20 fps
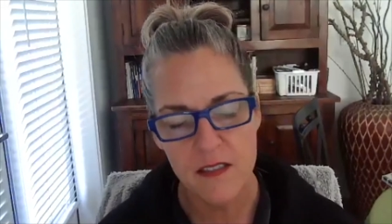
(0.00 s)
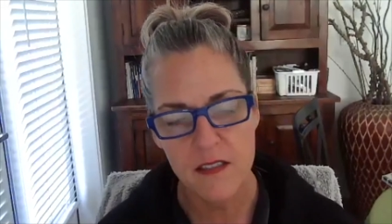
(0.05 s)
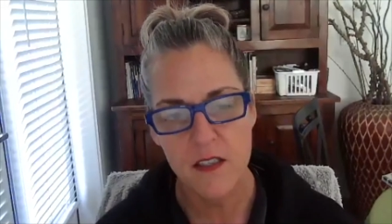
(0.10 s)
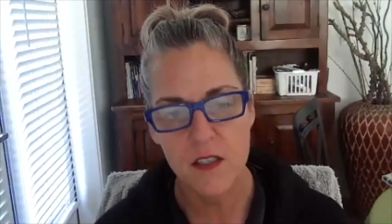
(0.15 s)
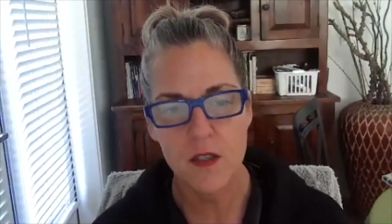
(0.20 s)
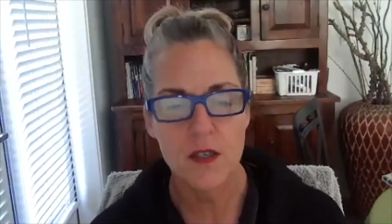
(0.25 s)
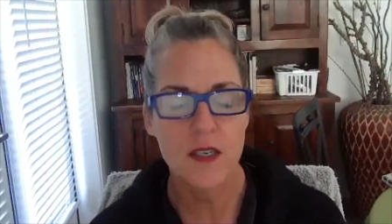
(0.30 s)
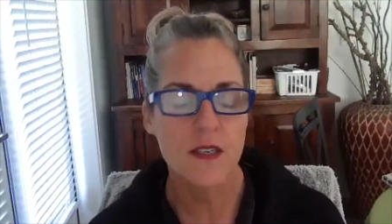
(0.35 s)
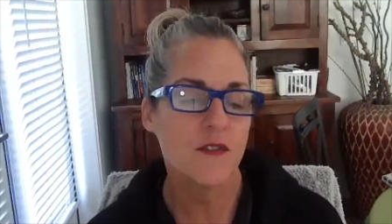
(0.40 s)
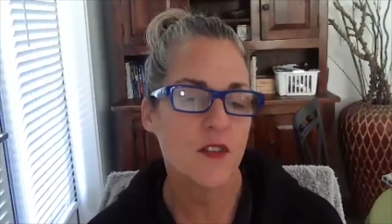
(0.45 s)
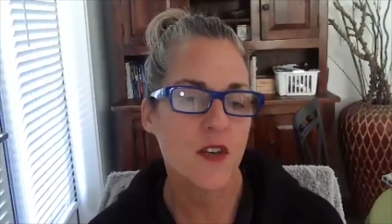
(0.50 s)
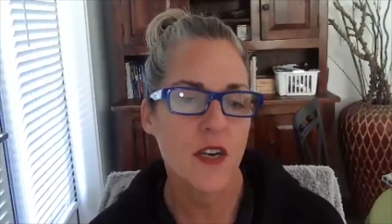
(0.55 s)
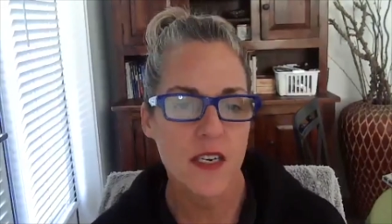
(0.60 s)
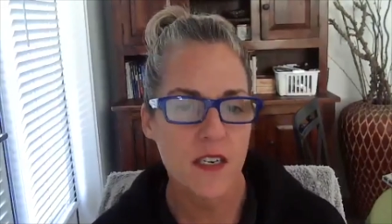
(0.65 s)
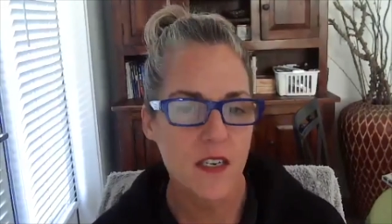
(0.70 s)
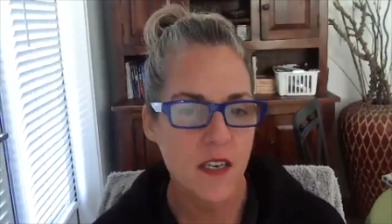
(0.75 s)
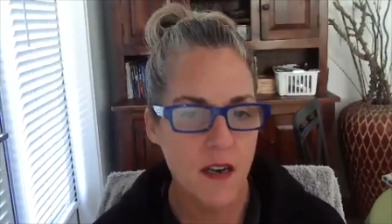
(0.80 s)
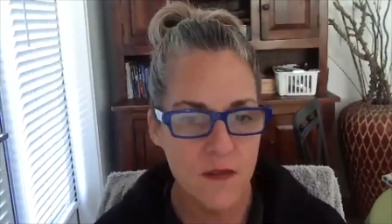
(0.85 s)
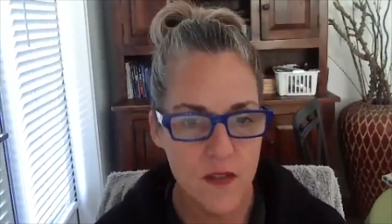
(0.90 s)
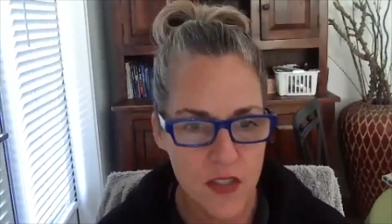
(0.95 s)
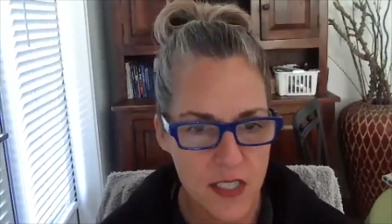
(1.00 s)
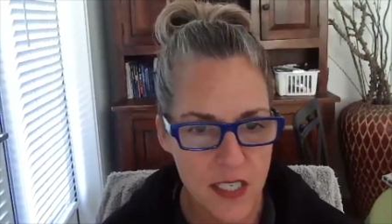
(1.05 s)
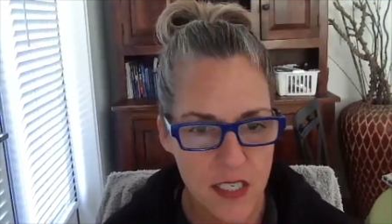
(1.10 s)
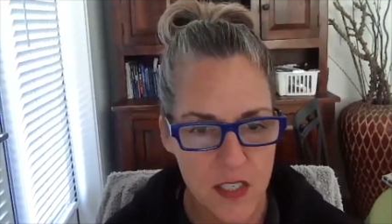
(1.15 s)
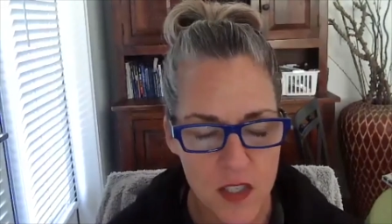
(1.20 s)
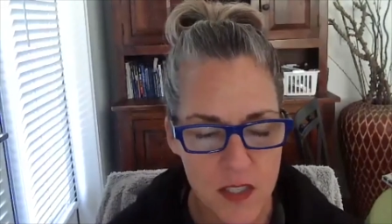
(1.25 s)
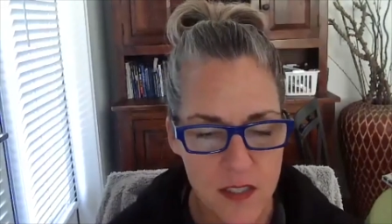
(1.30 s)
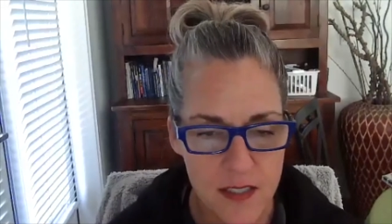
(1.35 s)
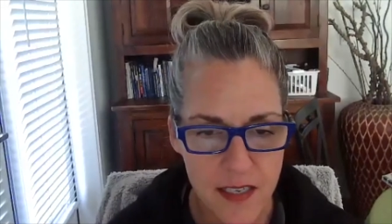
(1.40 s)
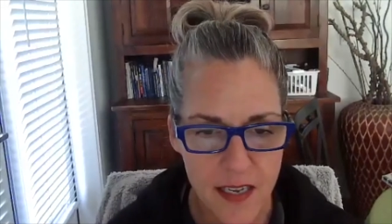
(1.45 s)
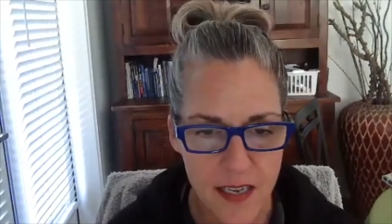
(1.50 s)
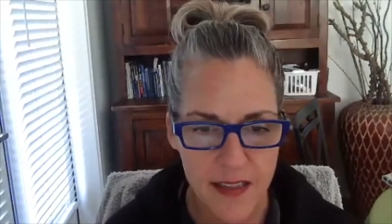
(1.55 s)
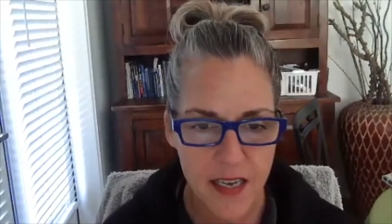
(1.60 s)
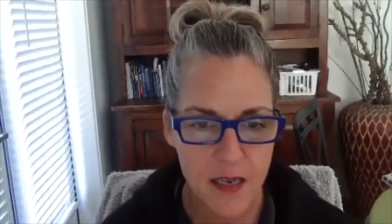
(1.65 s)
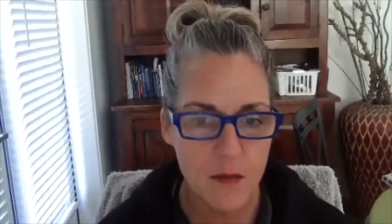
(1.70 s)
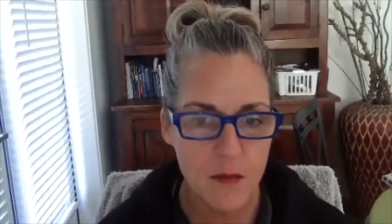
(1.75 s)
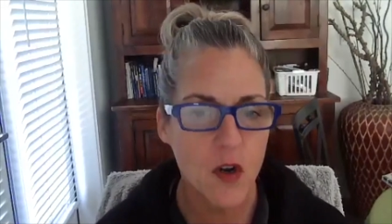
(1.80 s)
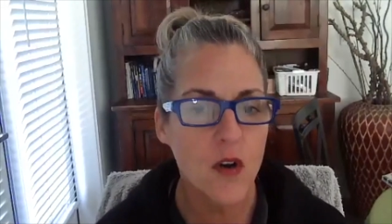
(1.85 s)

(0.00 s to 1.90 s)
you know, if you had a conversation, say that,